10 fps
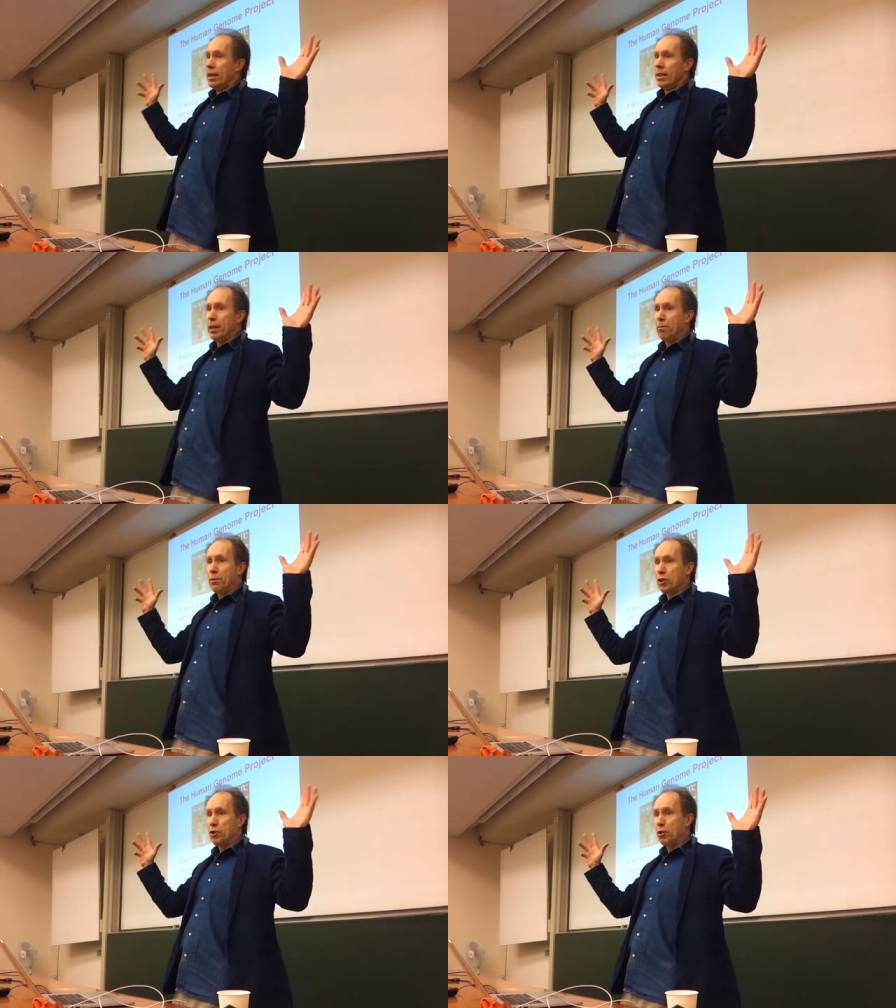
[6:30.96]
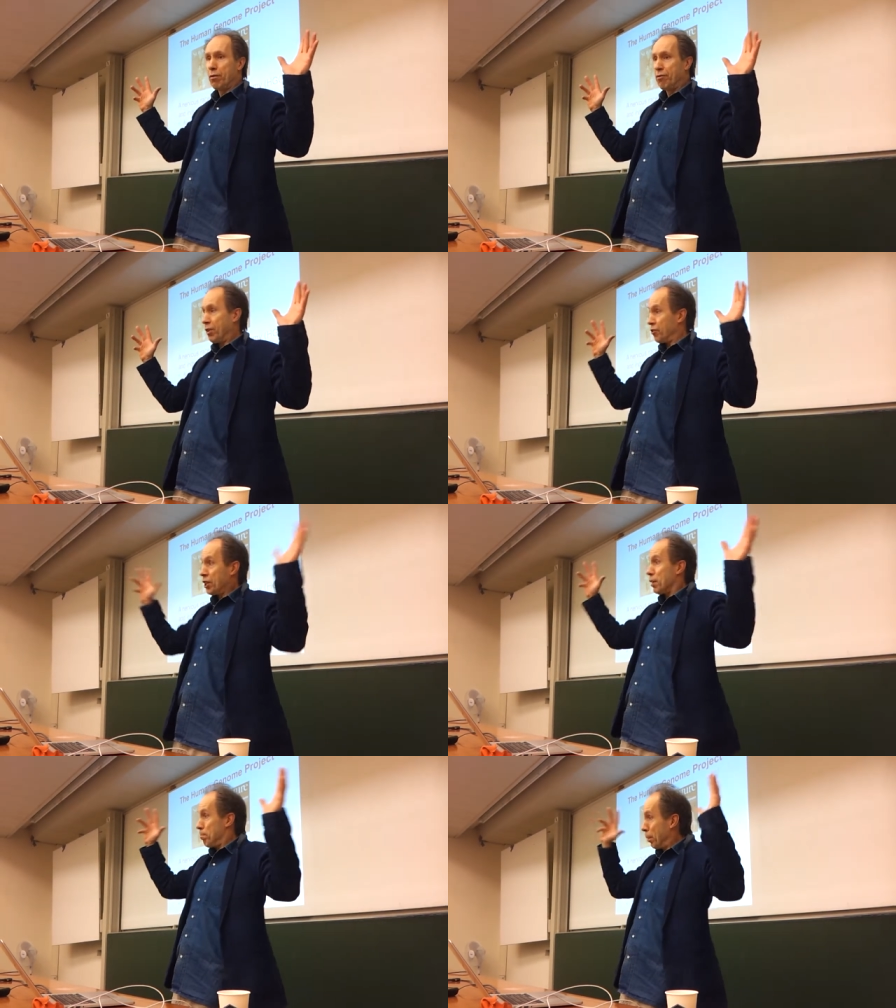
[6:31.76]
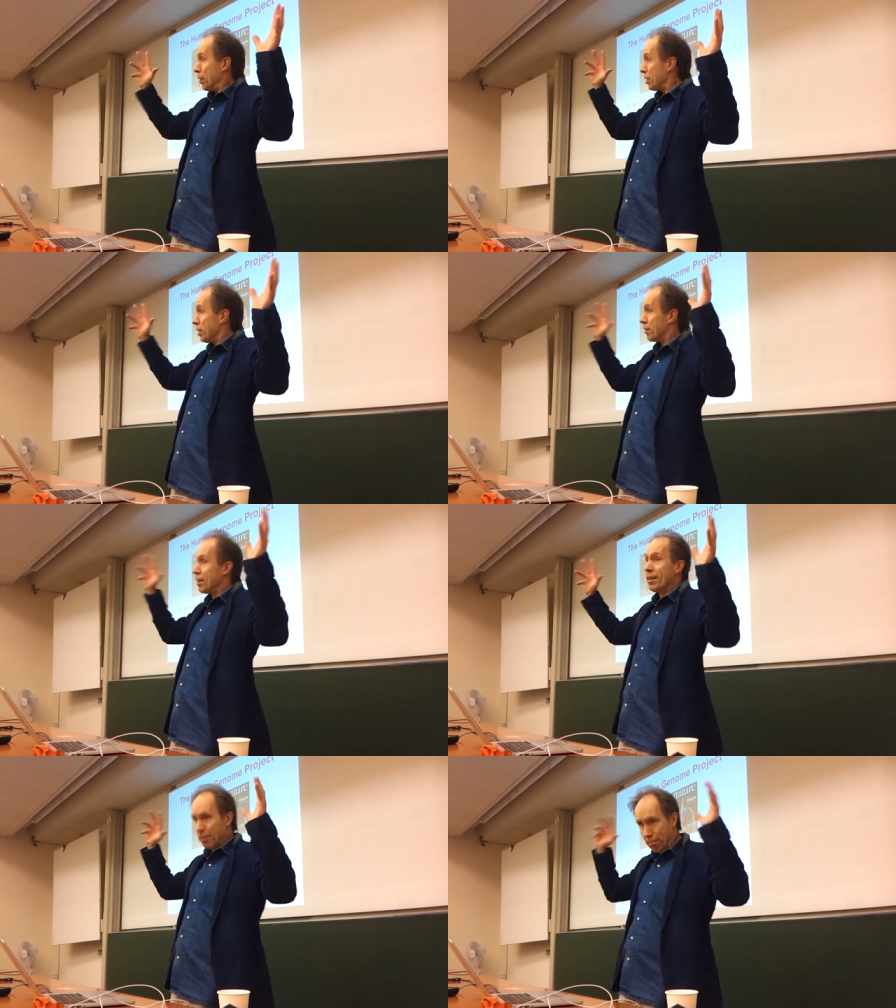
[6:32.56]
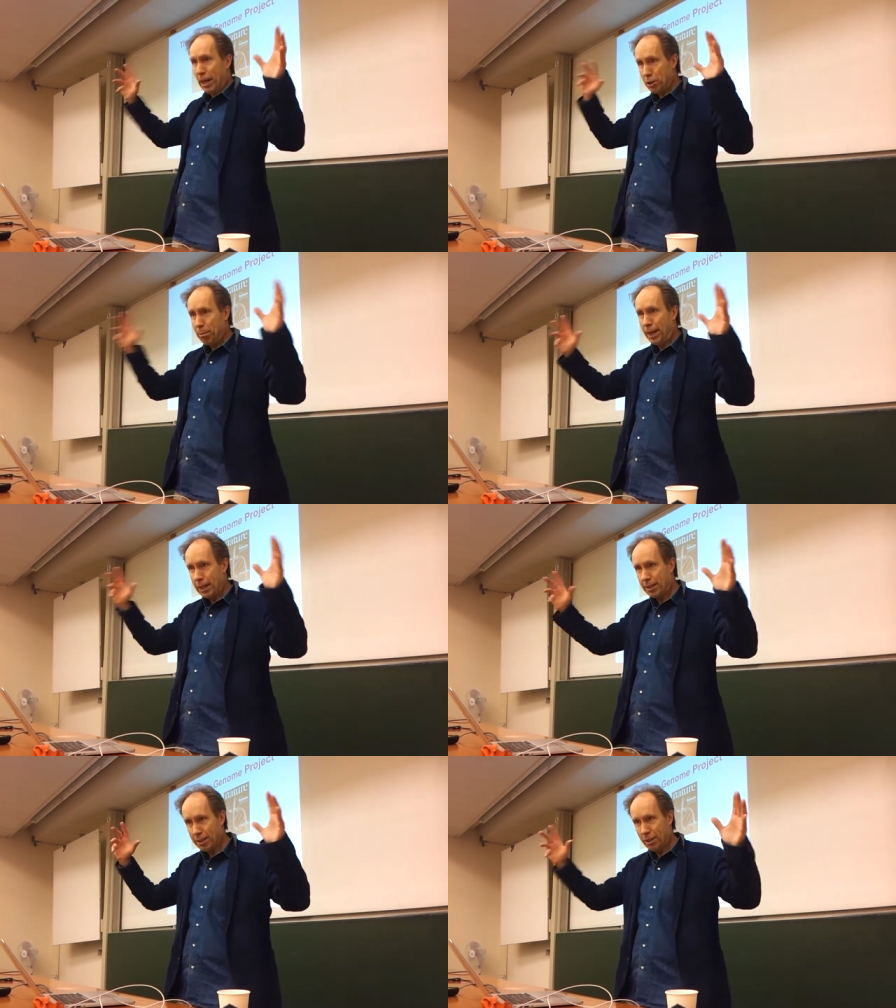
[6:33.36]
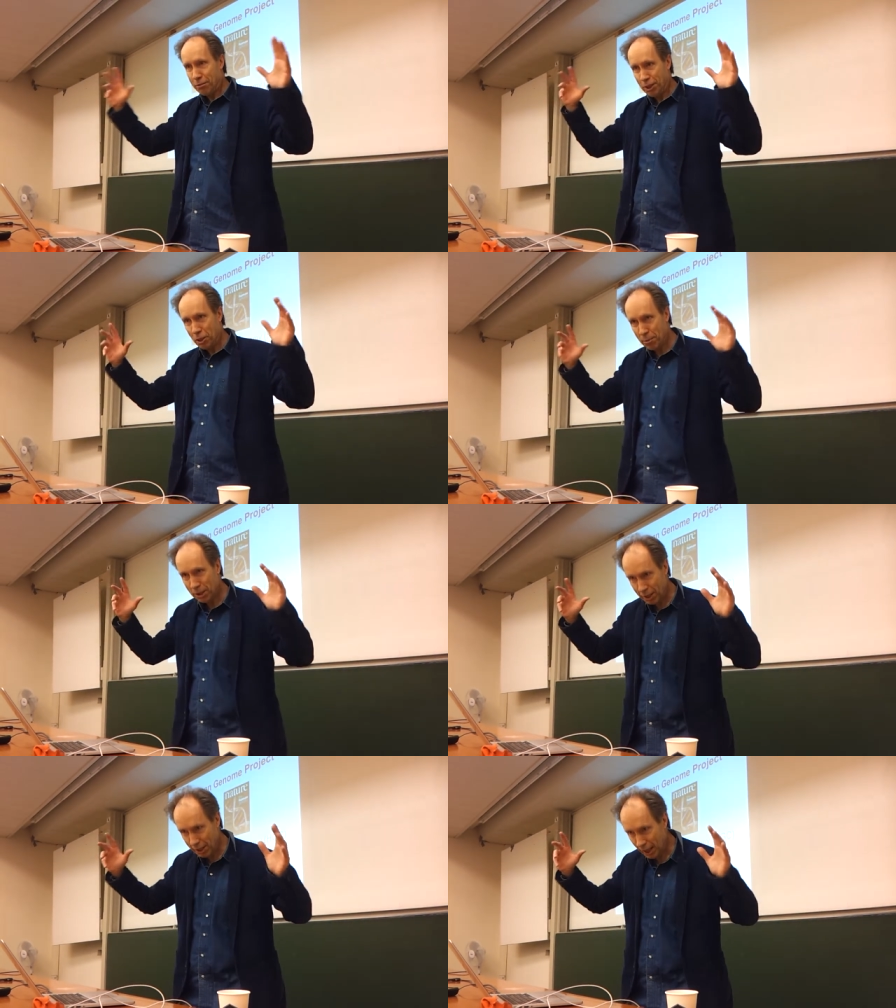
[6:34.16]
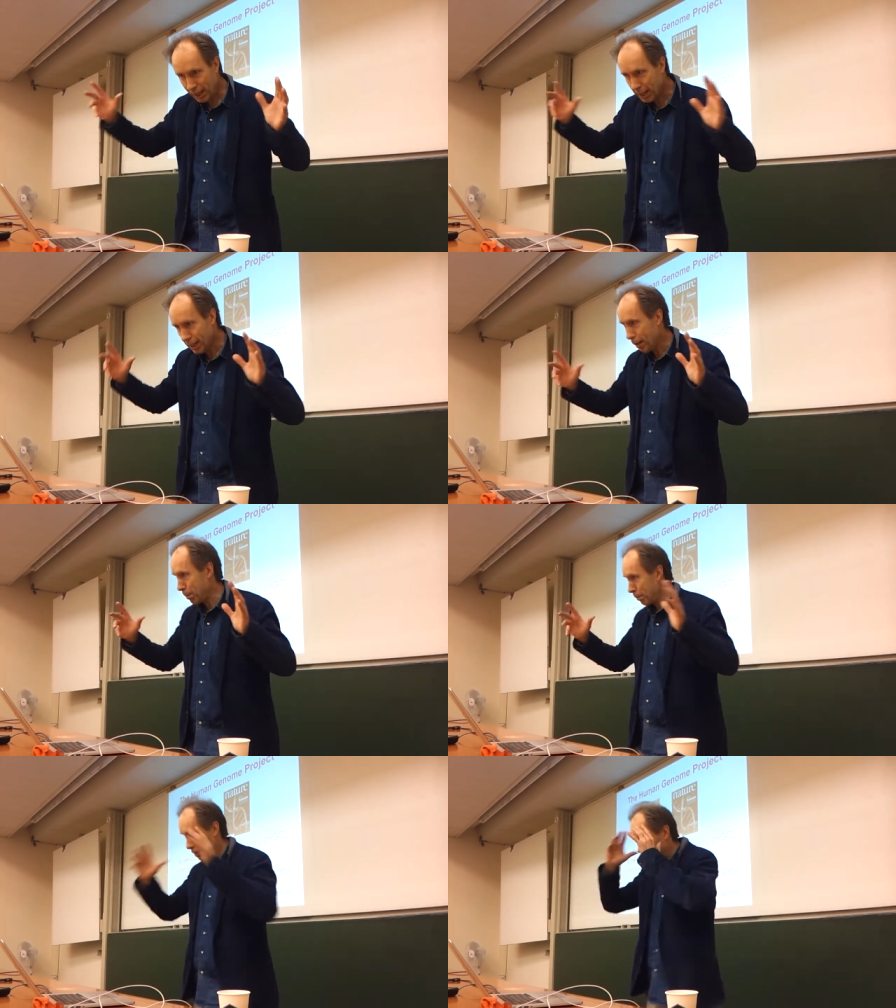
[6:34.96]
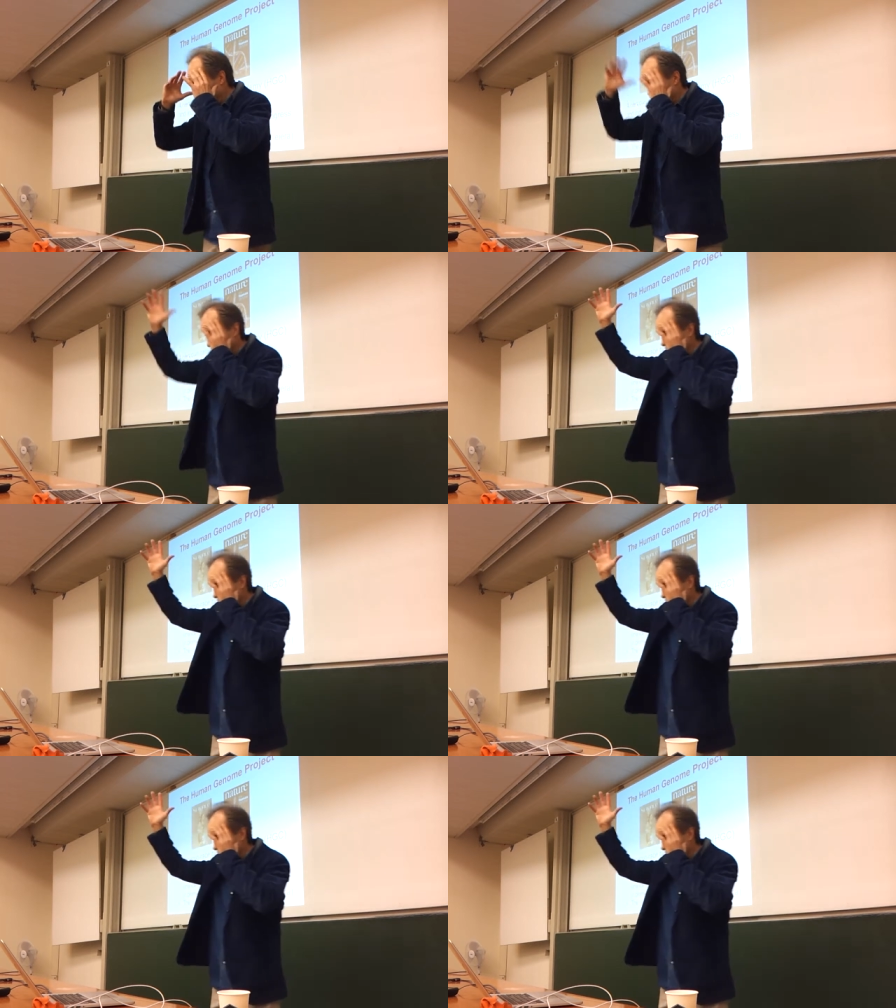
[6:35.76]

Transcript: that we will solve three billion base pairs of the human DNA. And people said, that's a